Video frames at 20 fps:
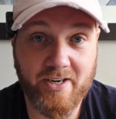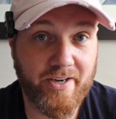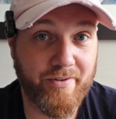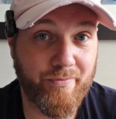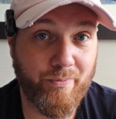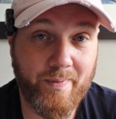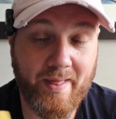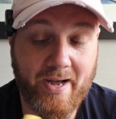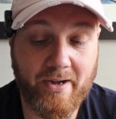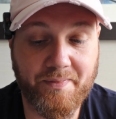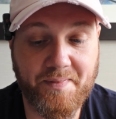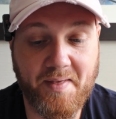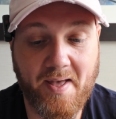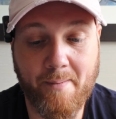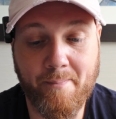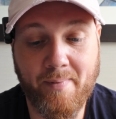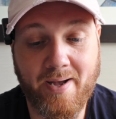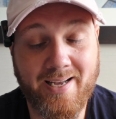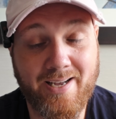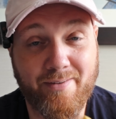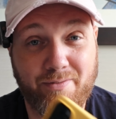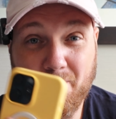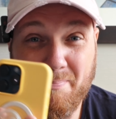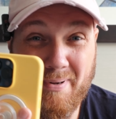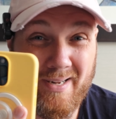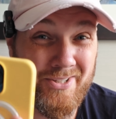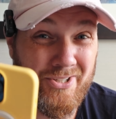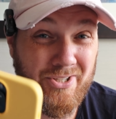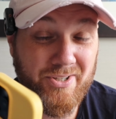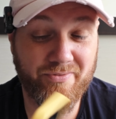live without them. I have a
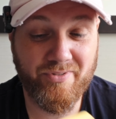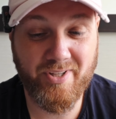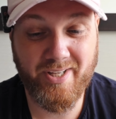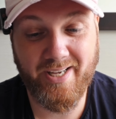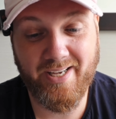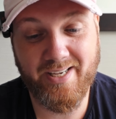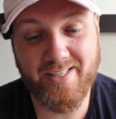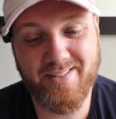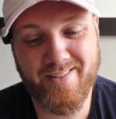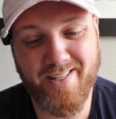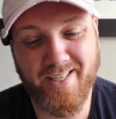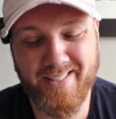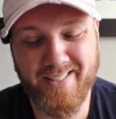bunch of these. They